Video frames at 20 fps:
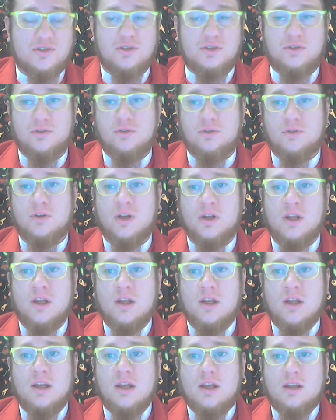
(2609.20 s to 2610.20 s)
to
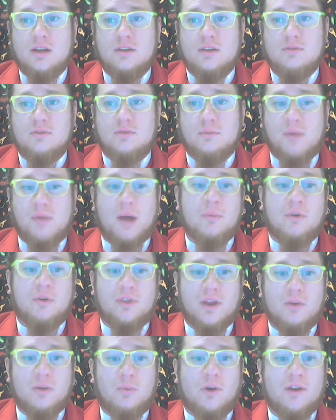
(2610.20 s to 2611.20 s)
remember
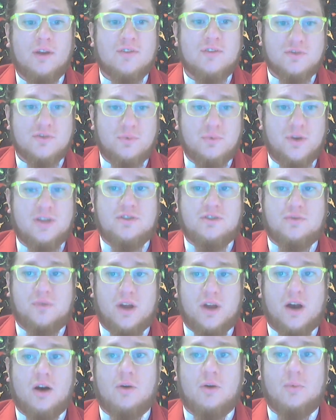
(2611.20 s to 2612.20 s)
that one of us wins,
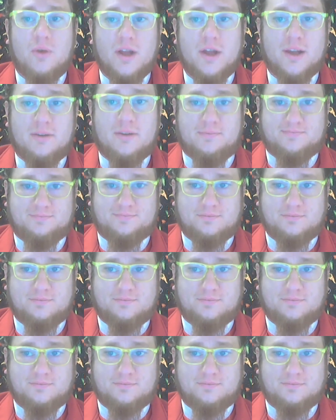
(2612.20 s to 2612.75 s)
we all win.